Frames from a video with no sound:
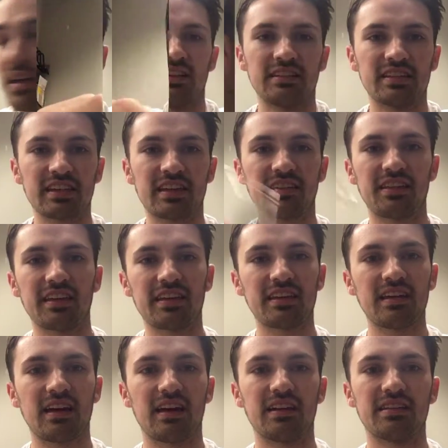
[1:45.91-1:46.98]
The second thing,
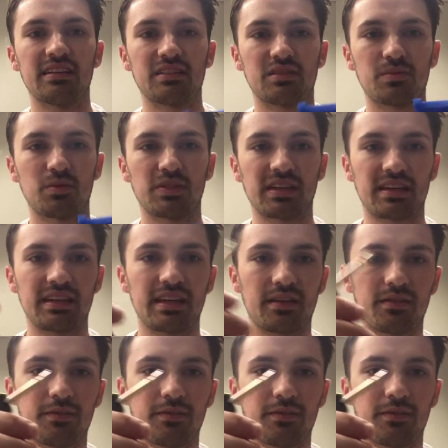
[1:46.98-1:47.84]
this is more technique